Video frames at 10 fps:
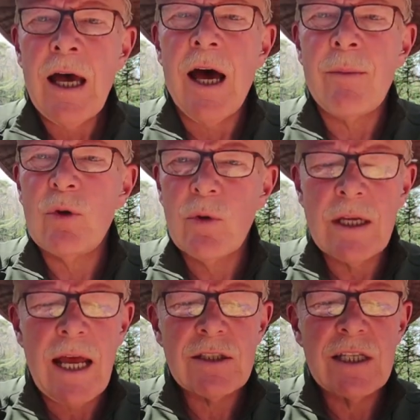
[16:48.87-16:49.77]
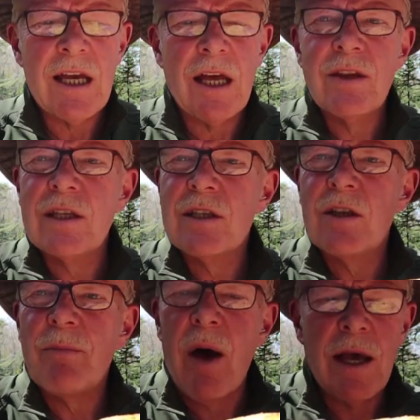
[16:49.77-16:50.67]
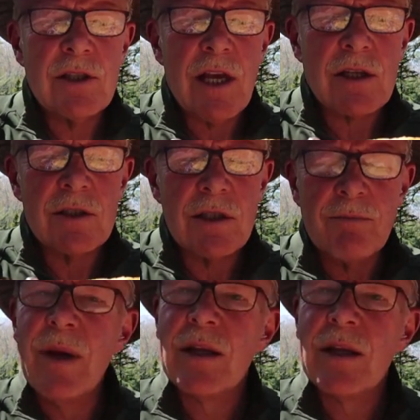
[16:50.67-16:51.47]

uh, you can actually cut this into pie sections and